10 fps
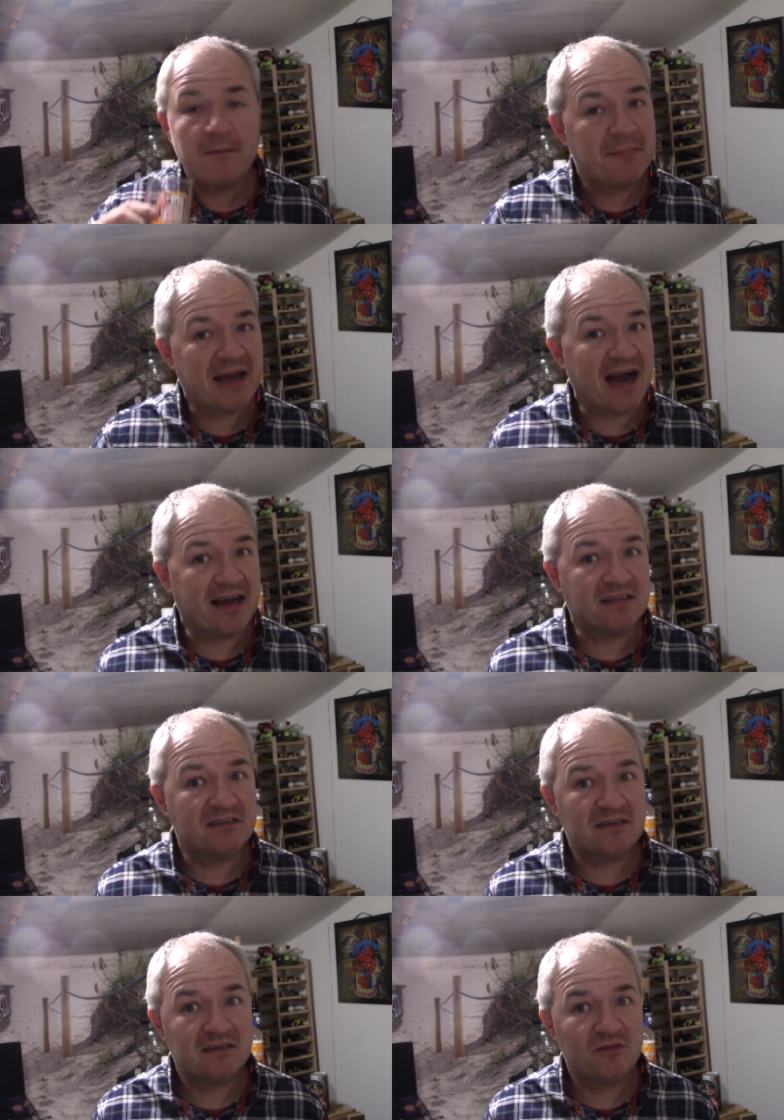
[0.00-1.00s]

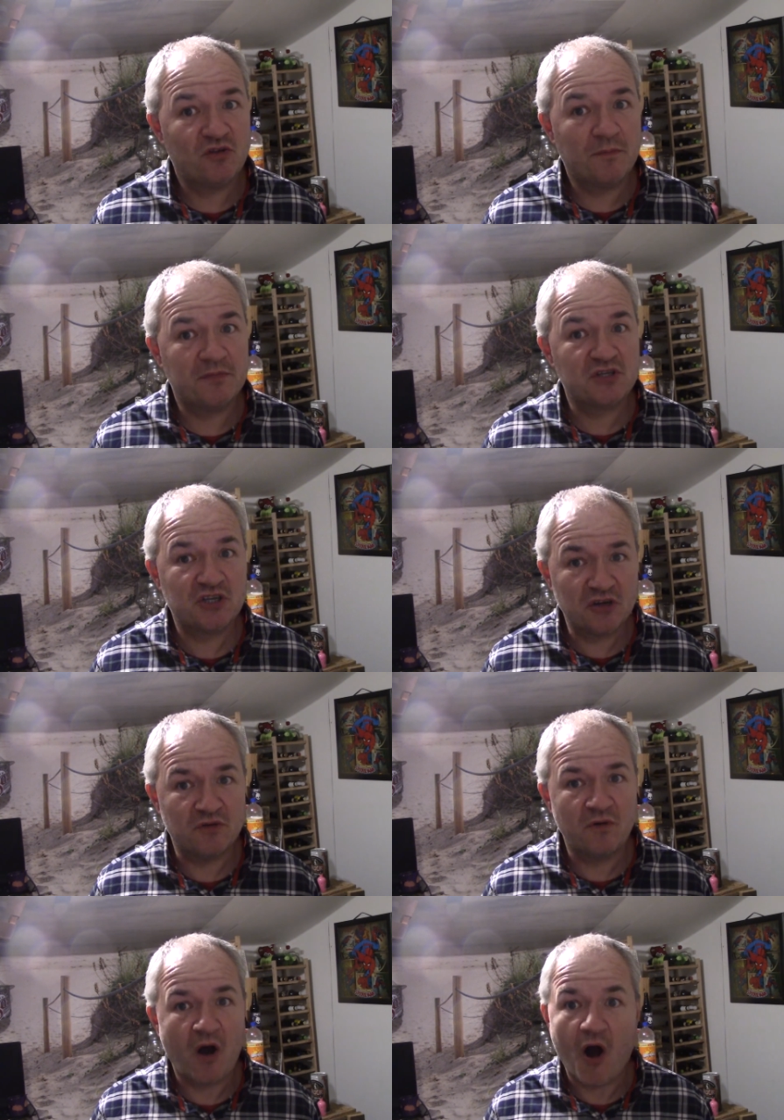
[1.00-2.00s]
Behind number
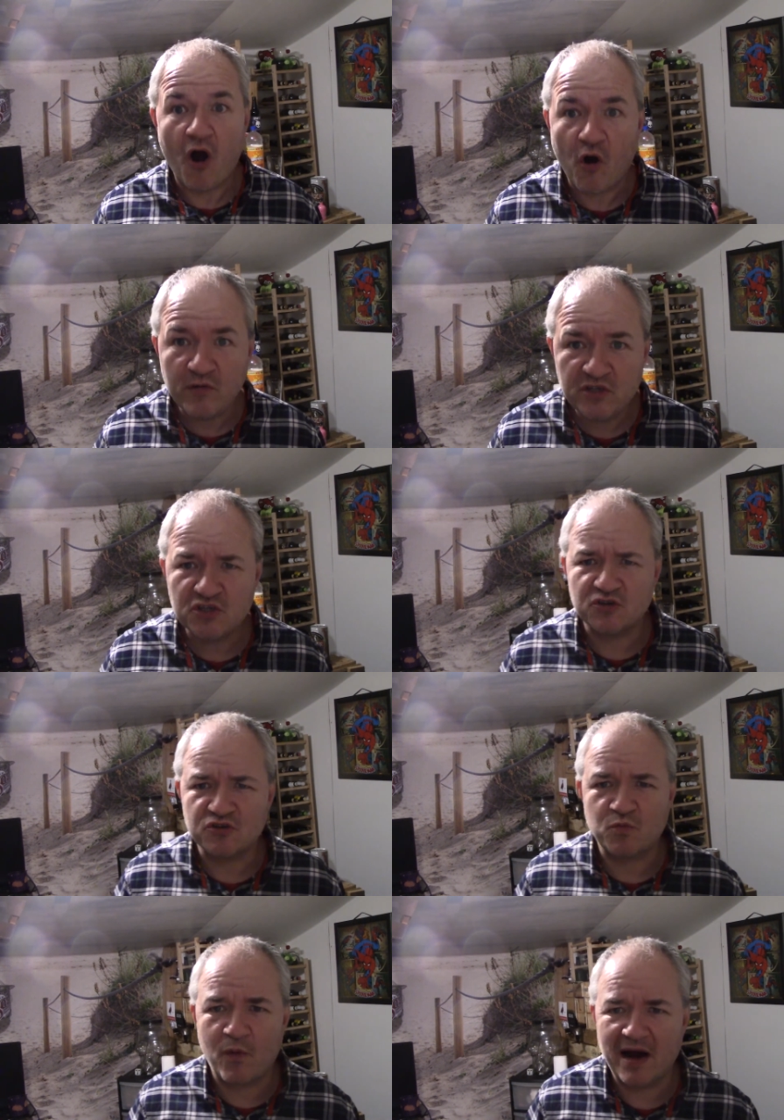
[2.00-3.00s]
two, orange
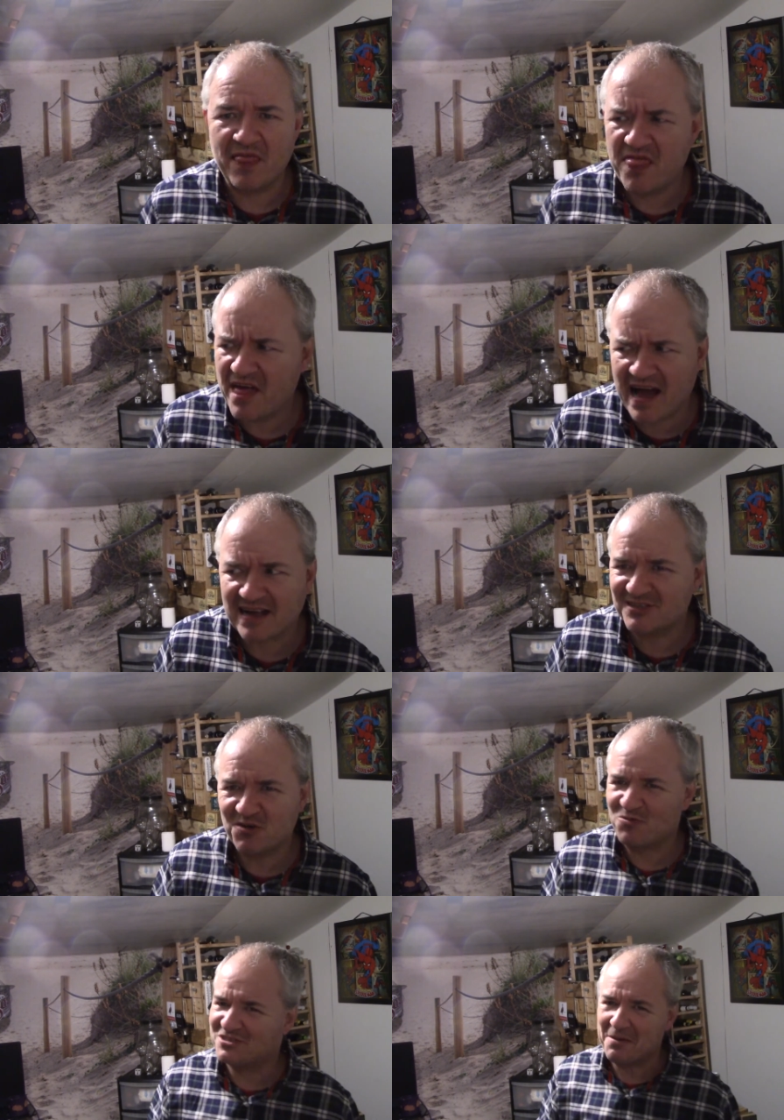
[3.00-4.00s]
juice wine. That
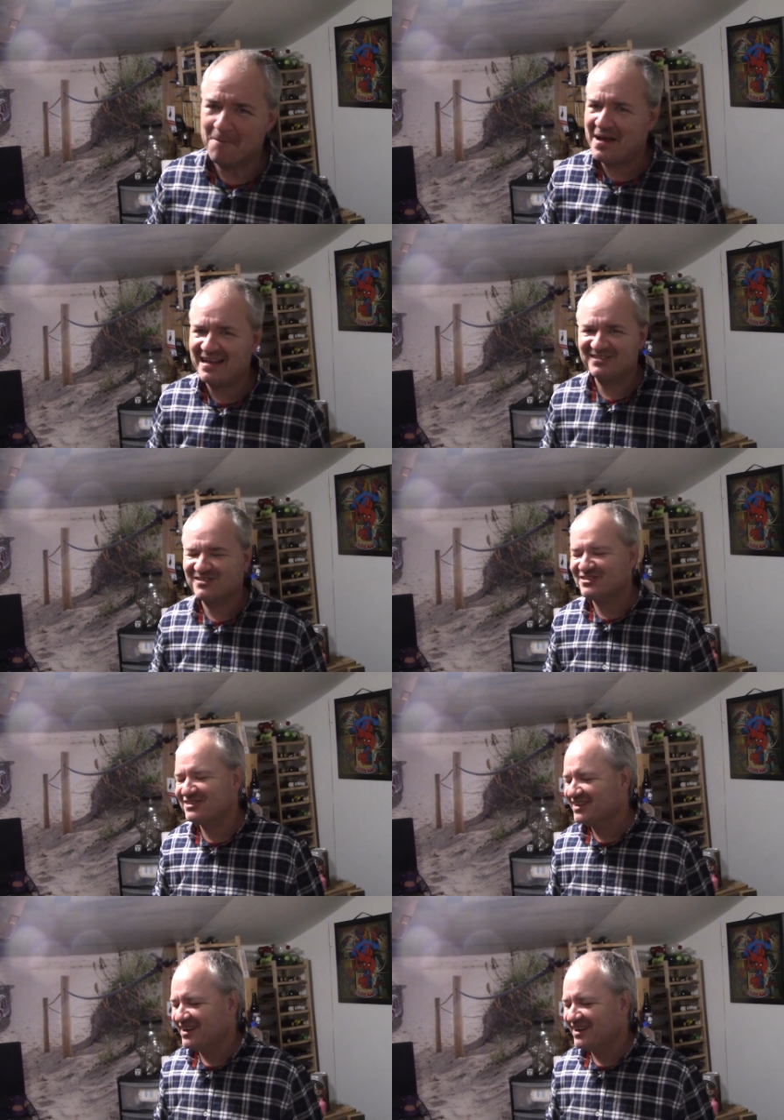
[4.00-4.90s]
was immense.